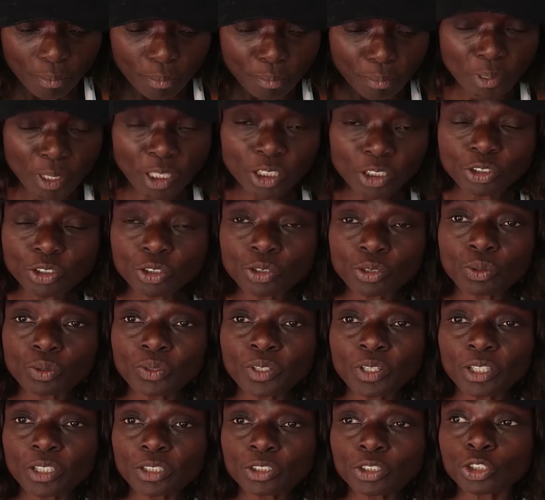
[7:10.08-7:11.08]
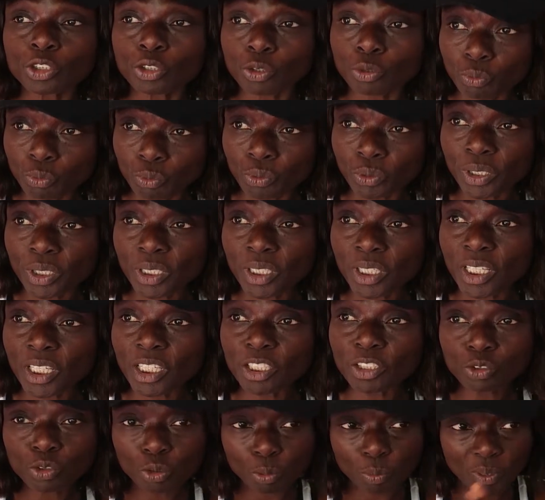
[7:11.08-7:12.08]
make sure that you're
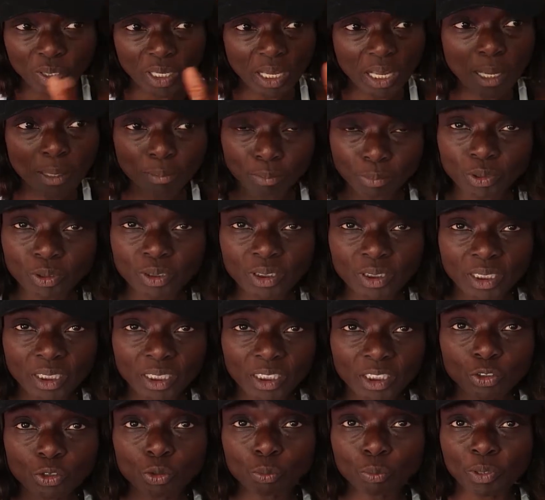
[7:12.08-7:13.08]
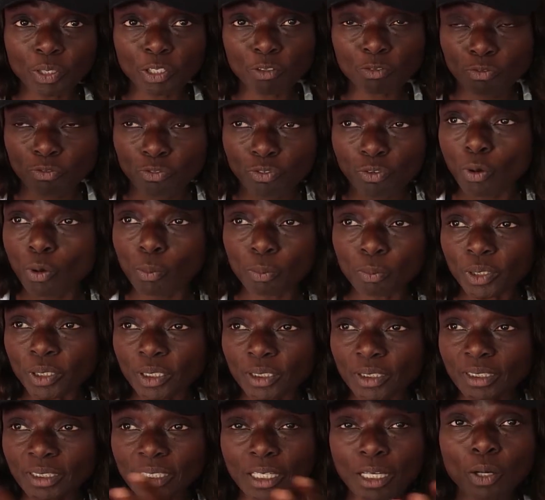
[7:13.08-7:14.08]
reading to be up to date, to be informed,
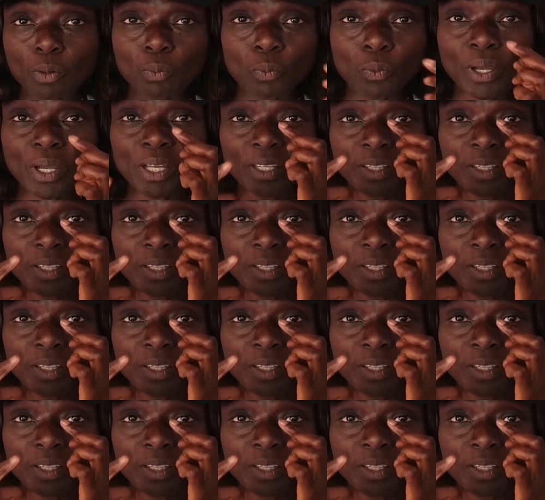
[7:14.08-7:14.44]
because now we're